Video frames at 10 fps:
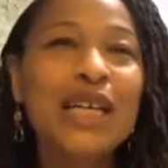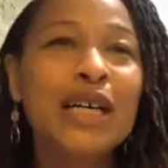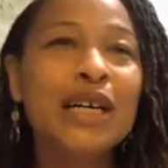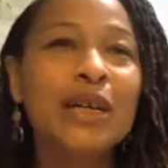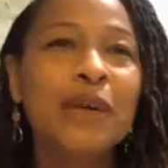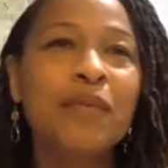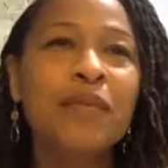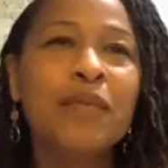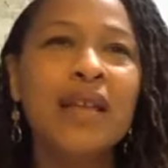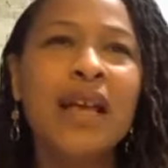
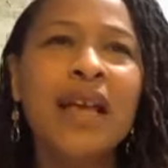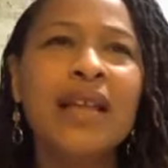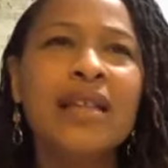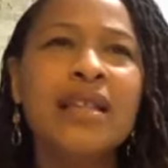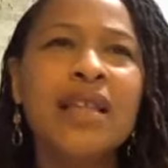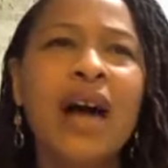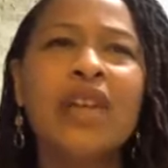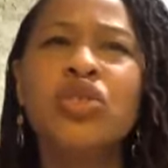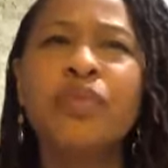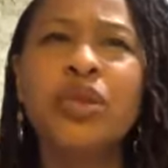and the
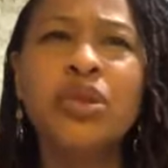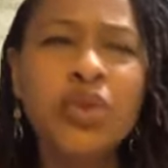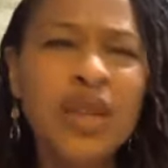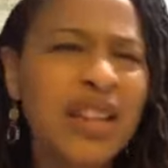entrepreneur